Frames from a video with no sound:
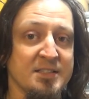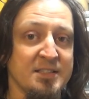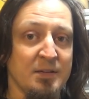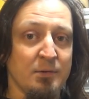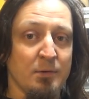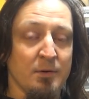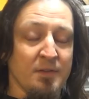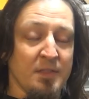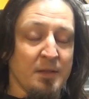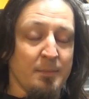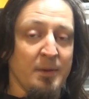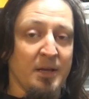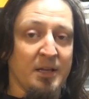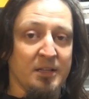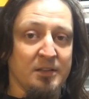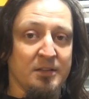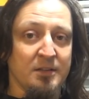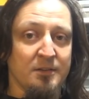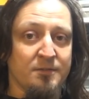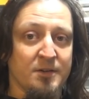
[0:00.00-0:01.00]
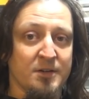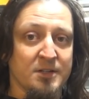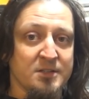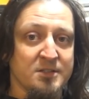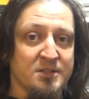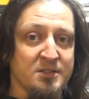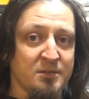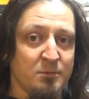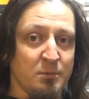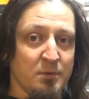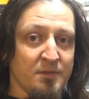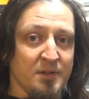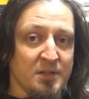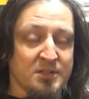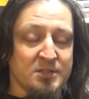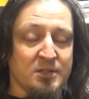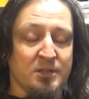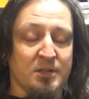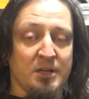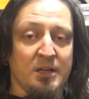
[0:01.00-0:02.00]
see whether that make a difference, see whether that's